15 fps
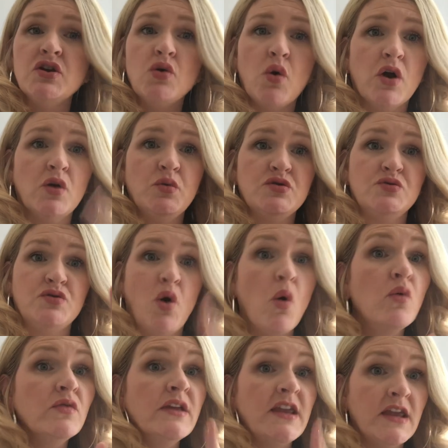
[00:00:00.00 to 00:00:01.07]
New York, which was
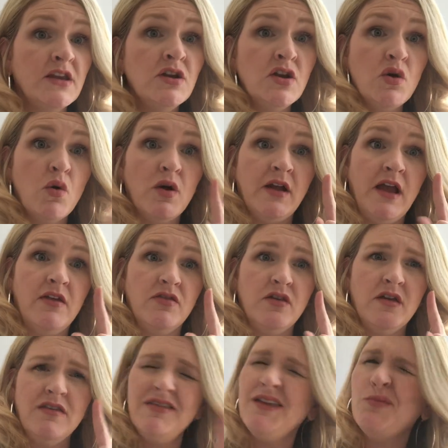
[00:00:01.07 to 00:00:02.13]
only in New York at the,
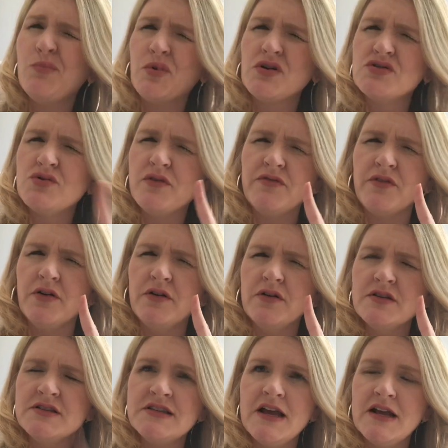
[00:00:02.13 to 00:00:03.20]
I think, Bergdorf or
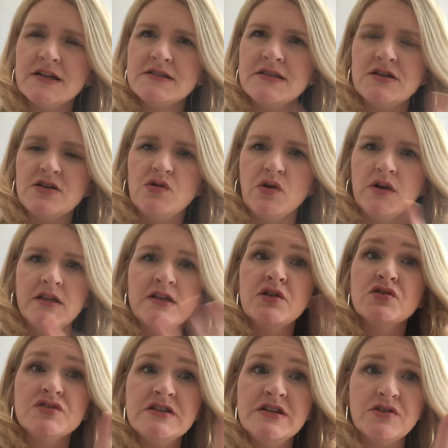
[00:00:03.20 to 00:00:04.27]
Saks in New York
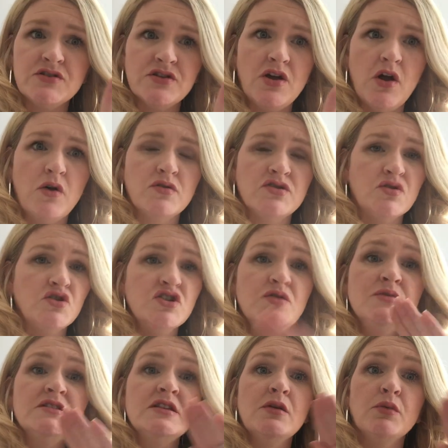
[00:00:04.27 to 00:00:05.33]
years and years ago. So she
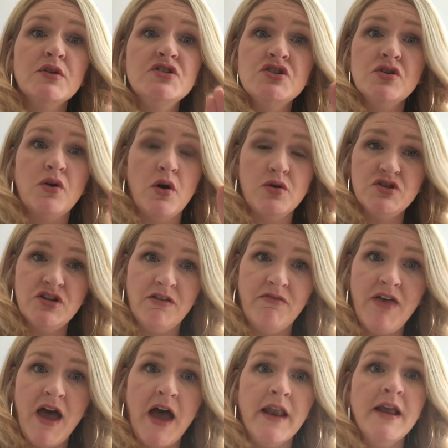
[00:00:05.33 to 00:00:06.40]
was the original OG of
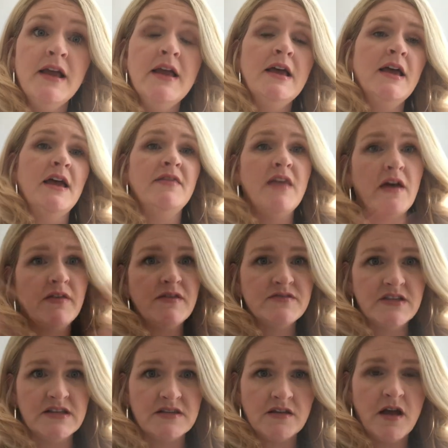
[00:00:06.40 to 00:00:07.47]
that. And now they've
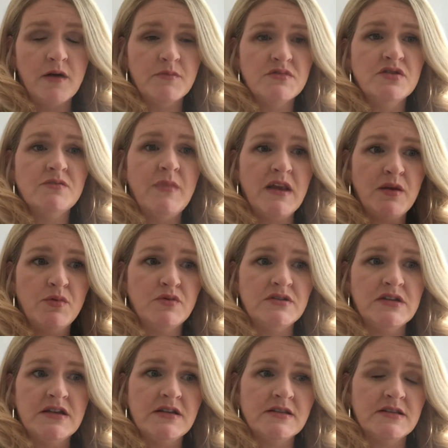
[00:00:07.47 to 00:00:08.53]
since come to many
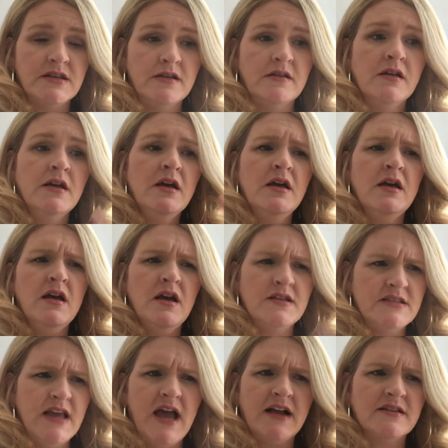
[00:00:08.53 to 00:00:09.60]
boutiques and
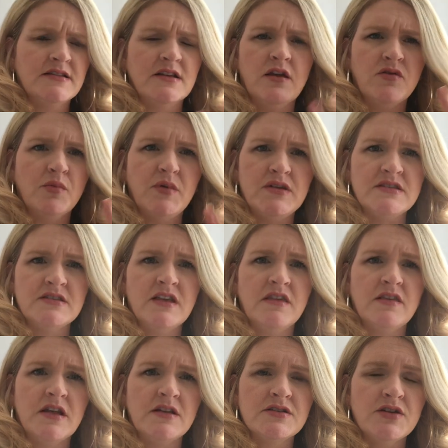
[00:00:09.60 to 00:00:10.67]
Saks and other places, I
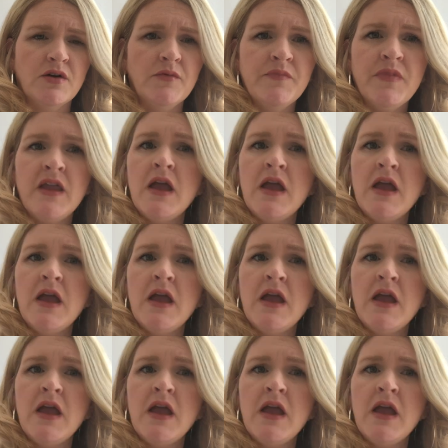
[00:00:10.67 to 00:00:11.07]
think. So